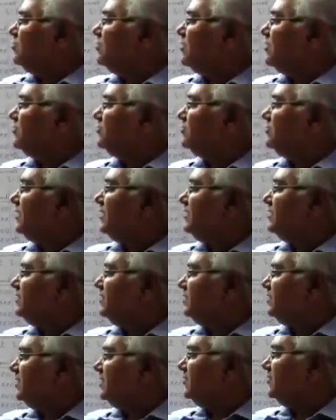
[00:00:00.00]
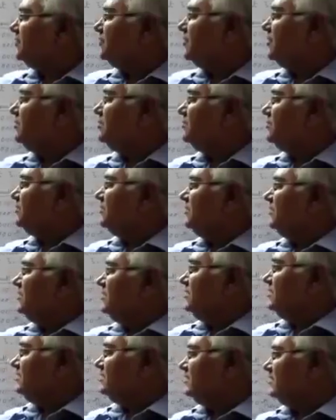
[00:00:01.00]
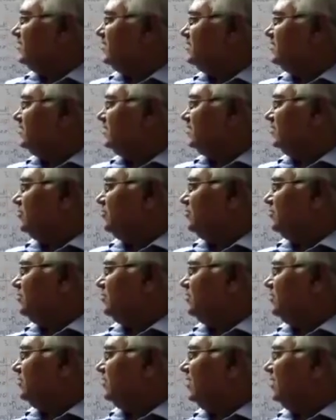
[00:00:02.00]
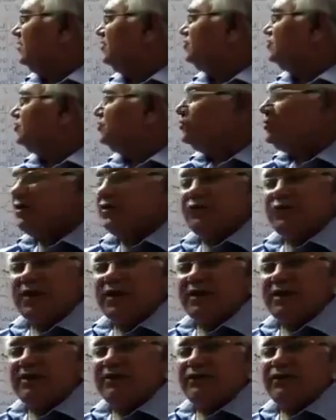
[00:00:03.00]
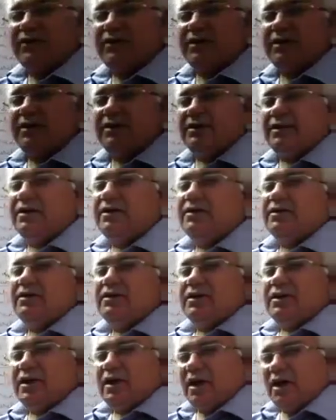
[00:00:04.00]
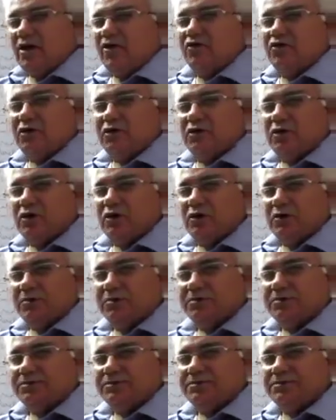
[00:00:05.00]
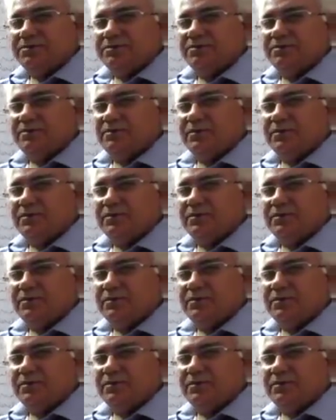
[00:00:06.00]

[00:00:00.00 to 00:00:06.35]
the amount of sales return from sales account and show the final figure in the outer column.